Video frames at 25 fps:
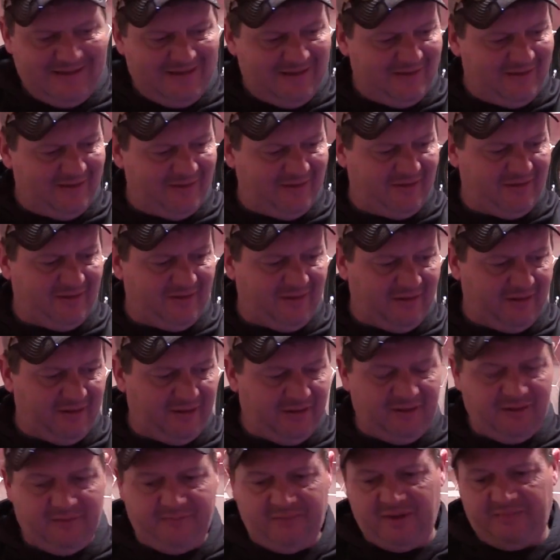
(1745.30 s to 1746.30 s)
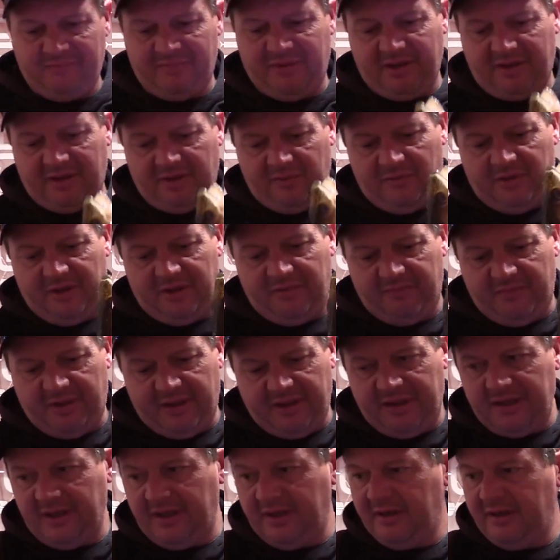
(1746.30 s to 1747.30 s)
This is a little bit bigger one,
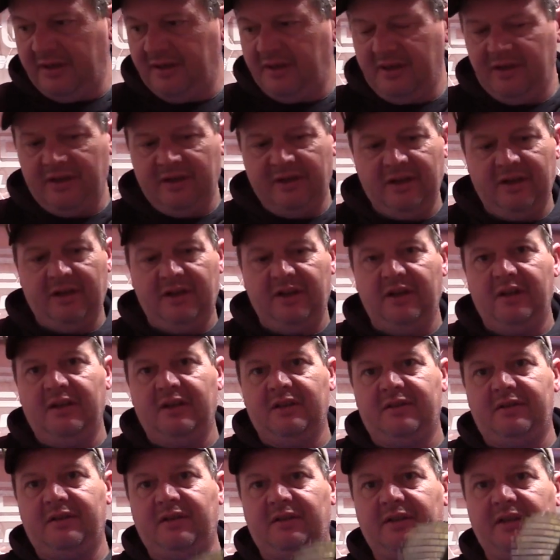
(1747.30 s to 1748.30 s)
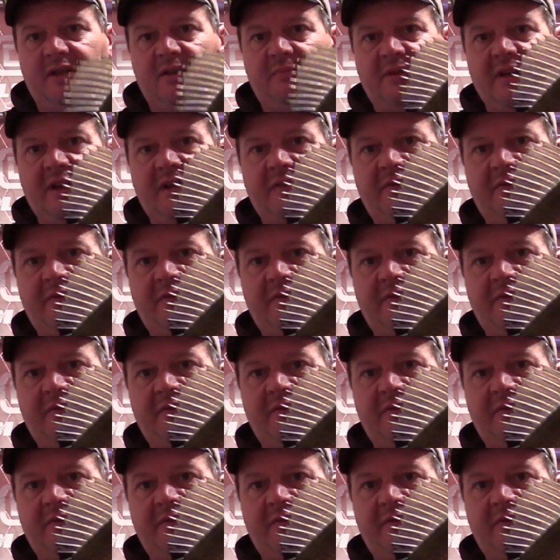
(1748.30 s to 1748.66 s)
but still not a bad